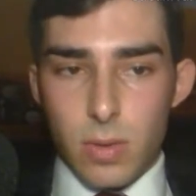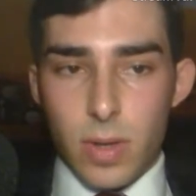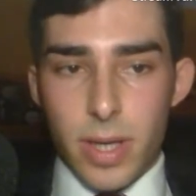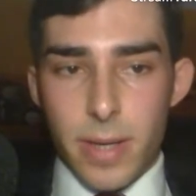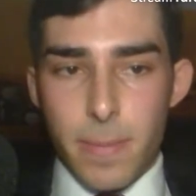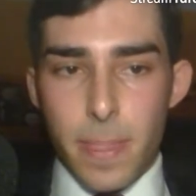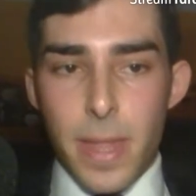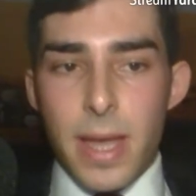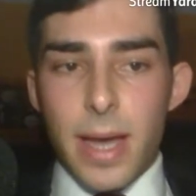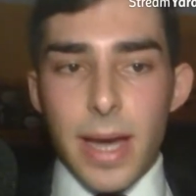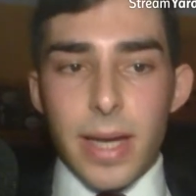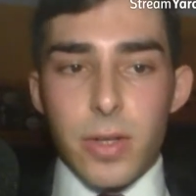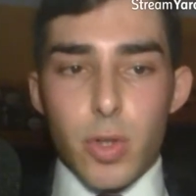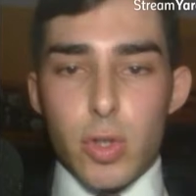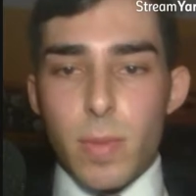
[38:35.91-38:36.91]
Okay,
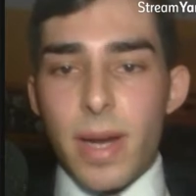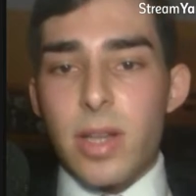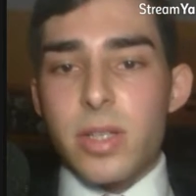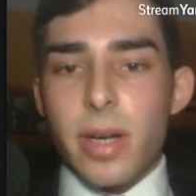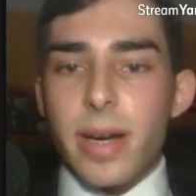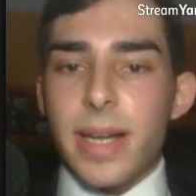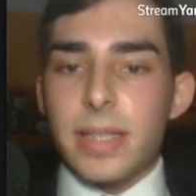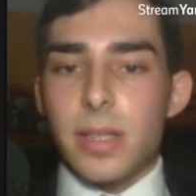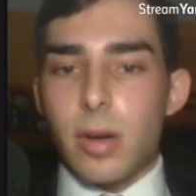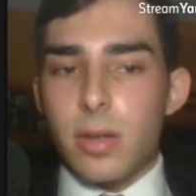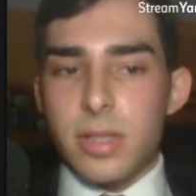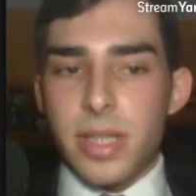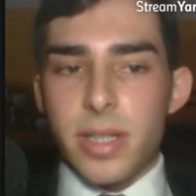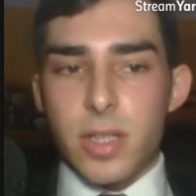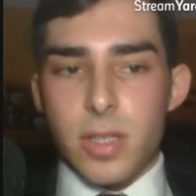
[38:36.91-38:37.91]
and use values are
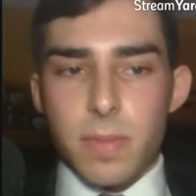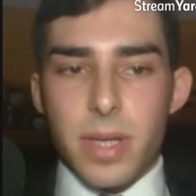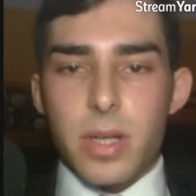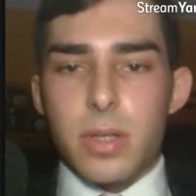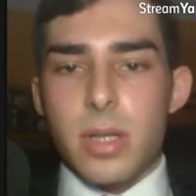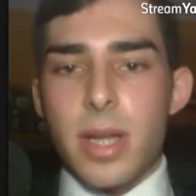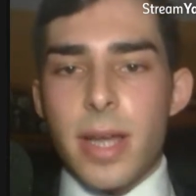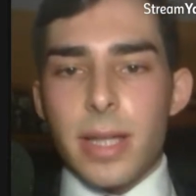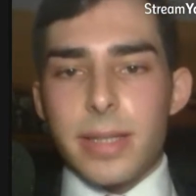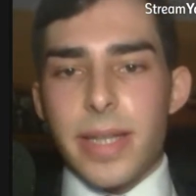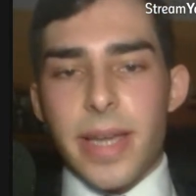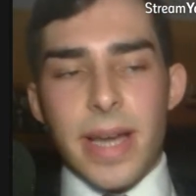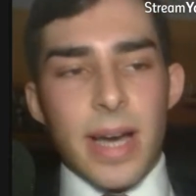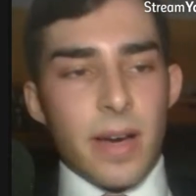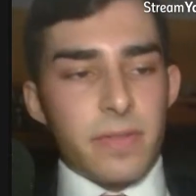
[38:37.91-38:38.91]
heterogeneous because
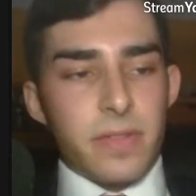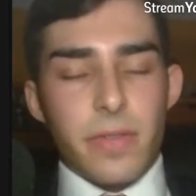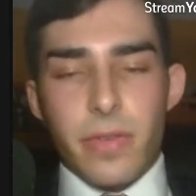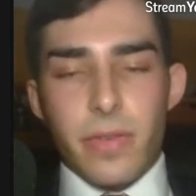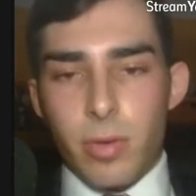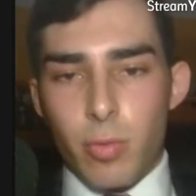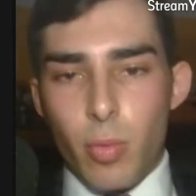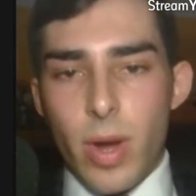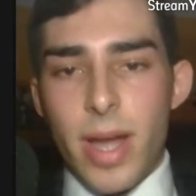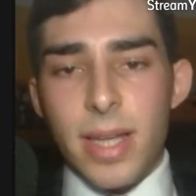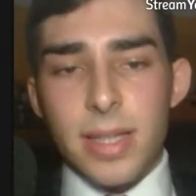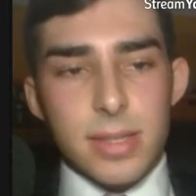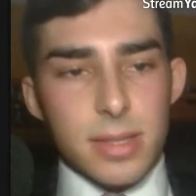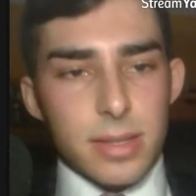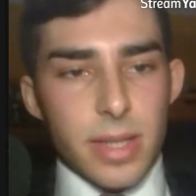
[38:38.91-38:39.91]
they have different
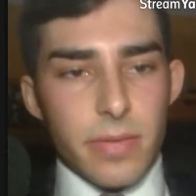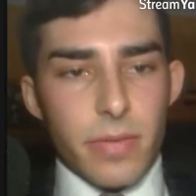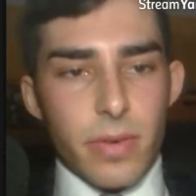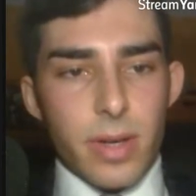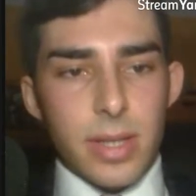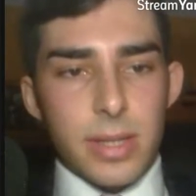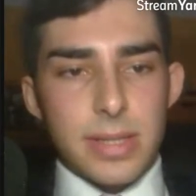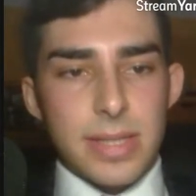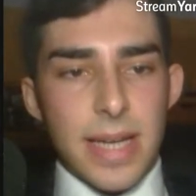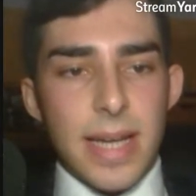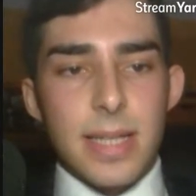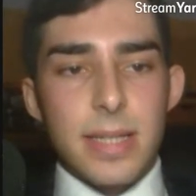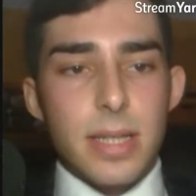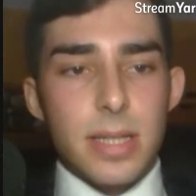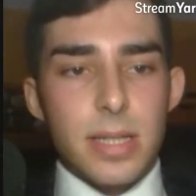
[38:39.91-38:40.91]
weights, different
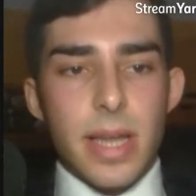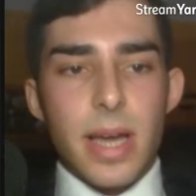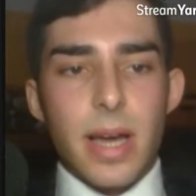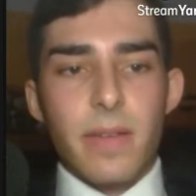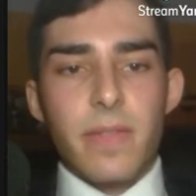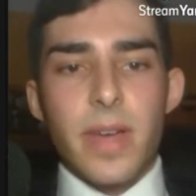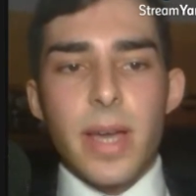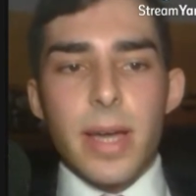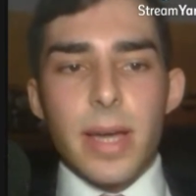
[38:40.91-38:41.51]
sizes, they have